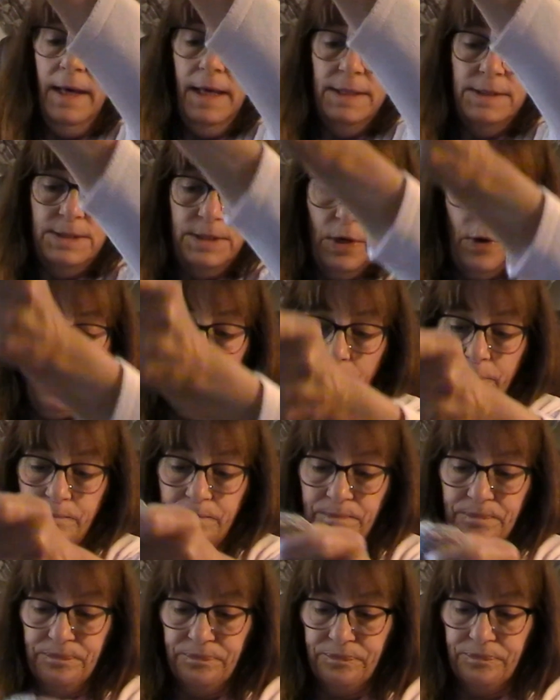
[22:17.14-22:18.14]
So,
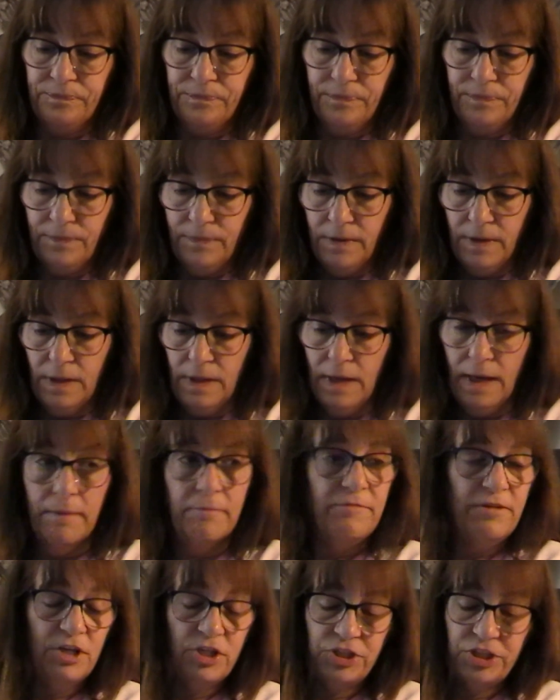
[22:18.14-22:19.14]
I'm
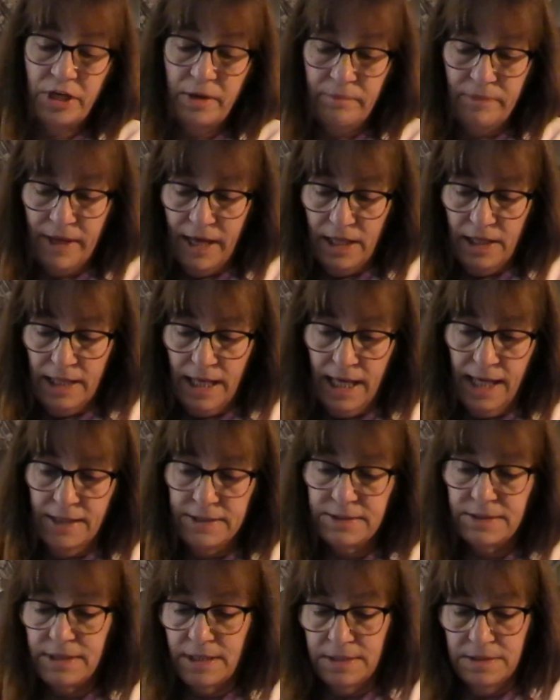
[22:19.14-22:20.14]
finishing up that
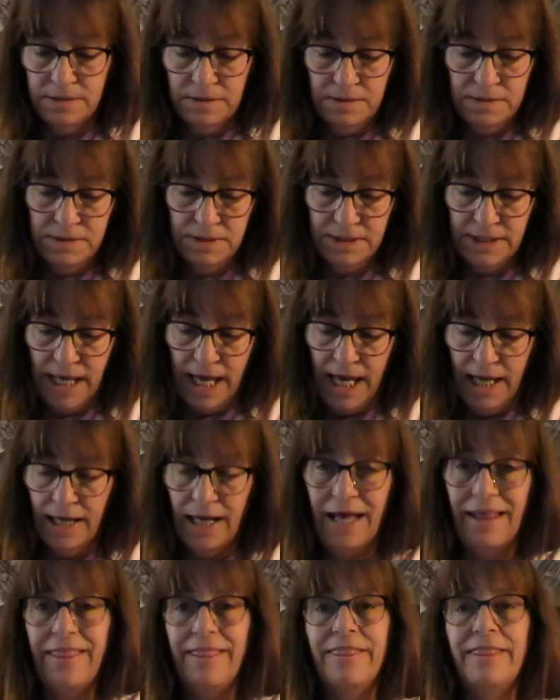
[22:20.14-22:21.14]
last skein.
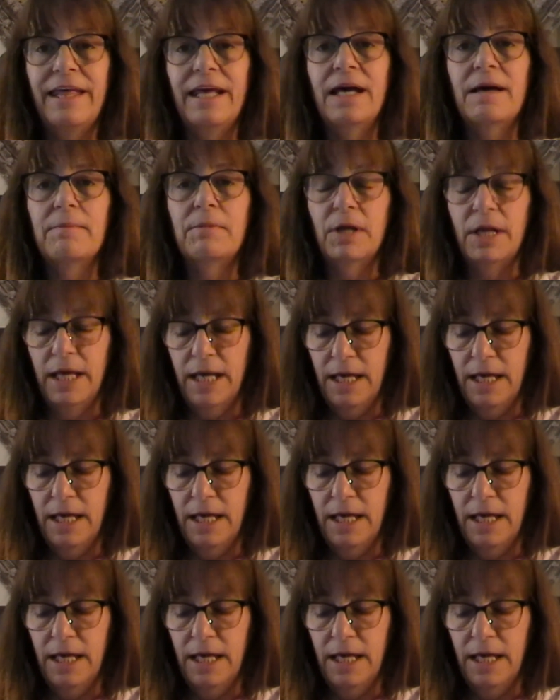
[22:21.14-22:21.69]
I think I'm going to